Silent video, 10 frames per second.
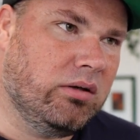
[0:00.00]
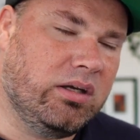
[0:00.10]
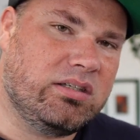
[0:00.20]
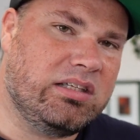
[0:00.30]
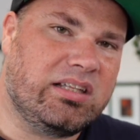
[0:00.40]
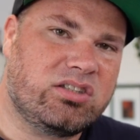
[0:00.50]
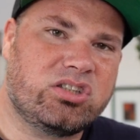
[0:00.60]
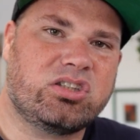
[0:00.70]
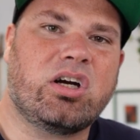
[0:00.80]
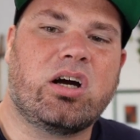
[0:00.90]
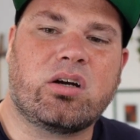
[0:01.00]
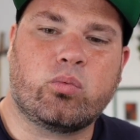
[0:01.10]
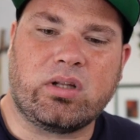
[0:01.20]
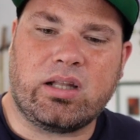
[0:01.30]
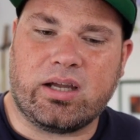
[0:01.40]
Because let's start
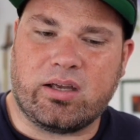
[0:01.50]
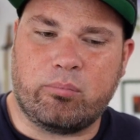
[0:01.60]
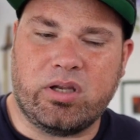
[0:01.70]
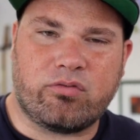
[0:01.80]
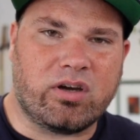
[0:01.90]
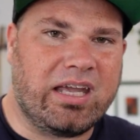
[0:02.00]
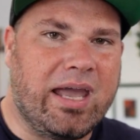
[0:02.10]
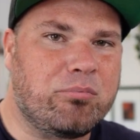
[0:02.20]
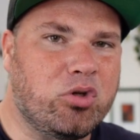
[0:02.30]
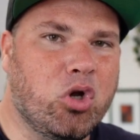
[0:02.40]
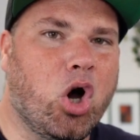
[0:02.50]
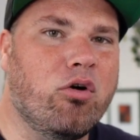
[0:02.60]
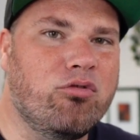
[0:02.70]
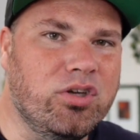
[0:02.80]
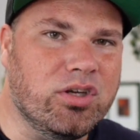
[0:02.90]
with like a bit of a Captain
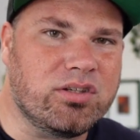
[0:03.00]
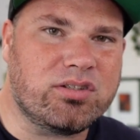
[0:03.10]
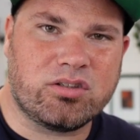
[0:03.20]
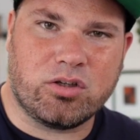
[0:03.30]
Obvious